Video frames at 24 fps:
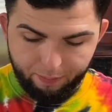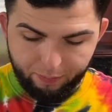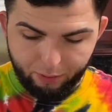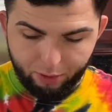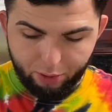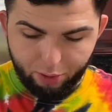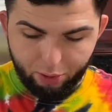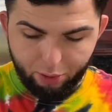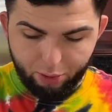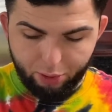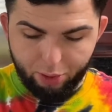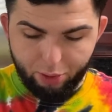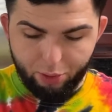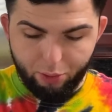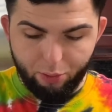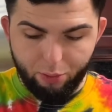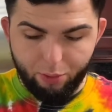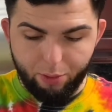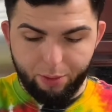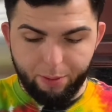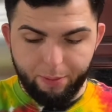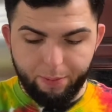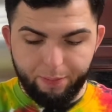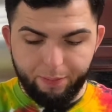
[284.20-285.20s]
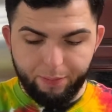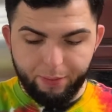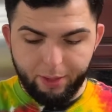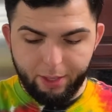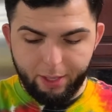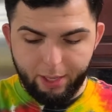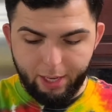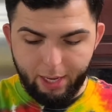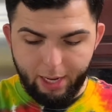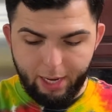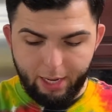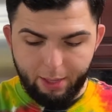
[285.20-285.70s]
to do,
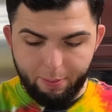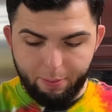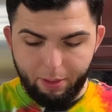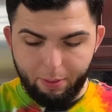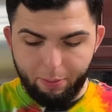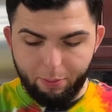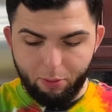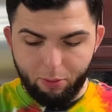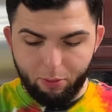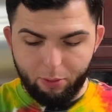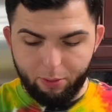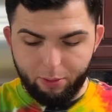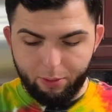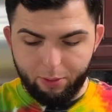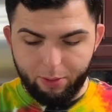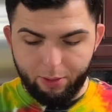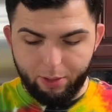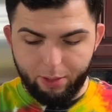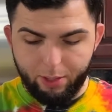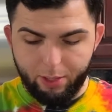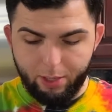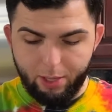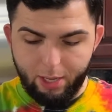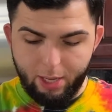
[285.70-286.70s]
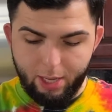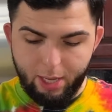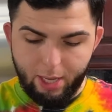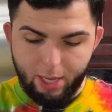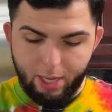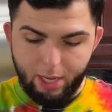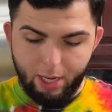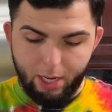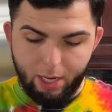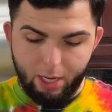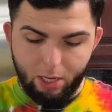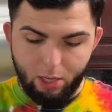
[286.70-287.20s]
and people,
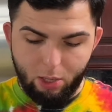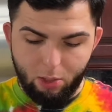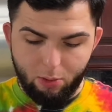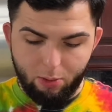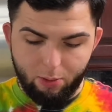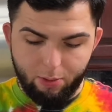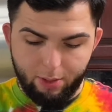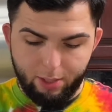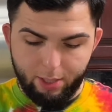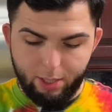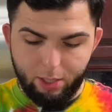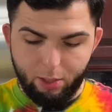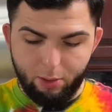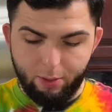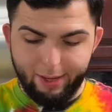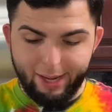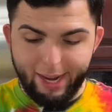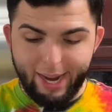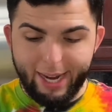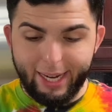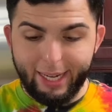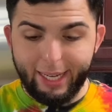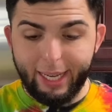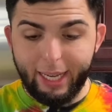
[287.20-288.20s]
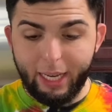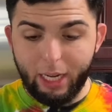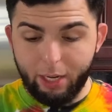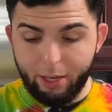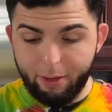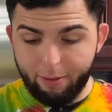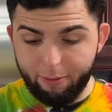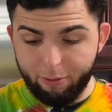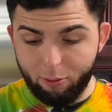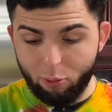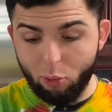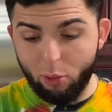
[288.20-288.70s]
you know, do not get
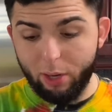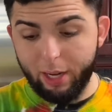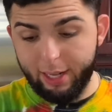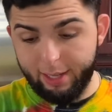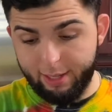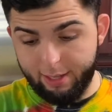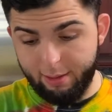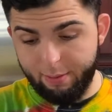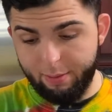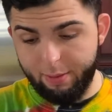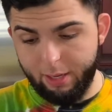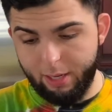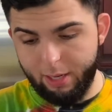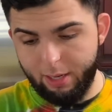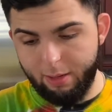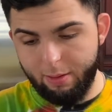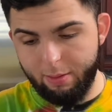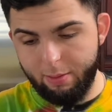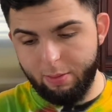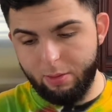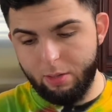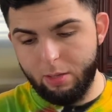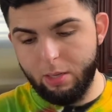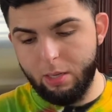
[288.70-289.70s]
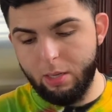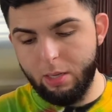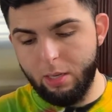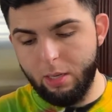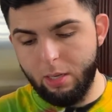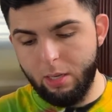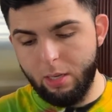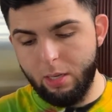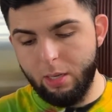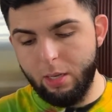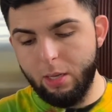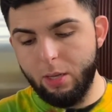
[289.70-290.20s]
enough credit sometimes.
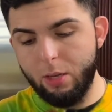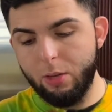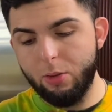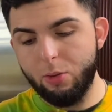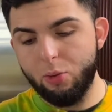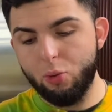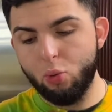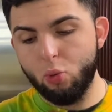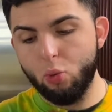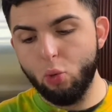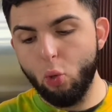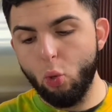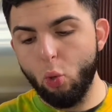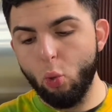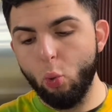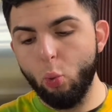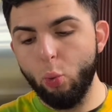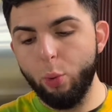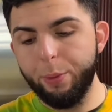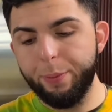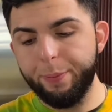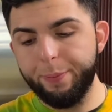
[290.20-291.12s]
So,